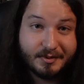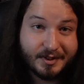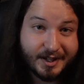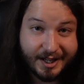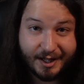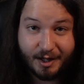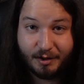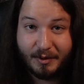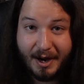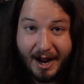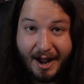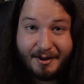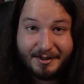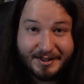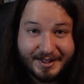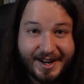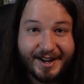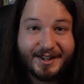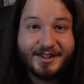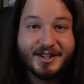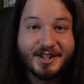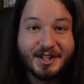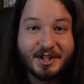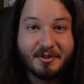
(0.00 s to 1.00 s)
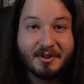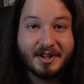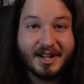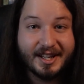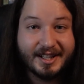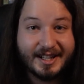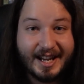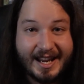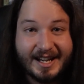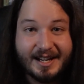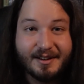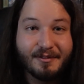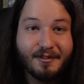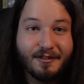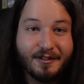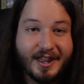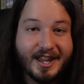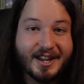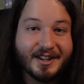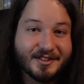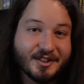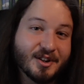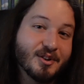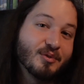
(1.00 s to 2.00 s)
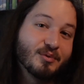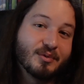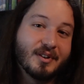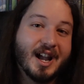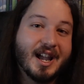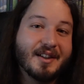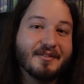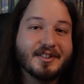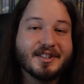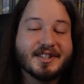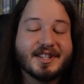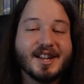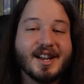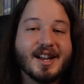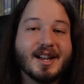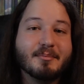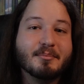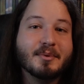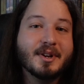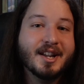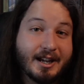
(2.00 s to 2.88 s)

get around to actually doing it and if things arrive in time.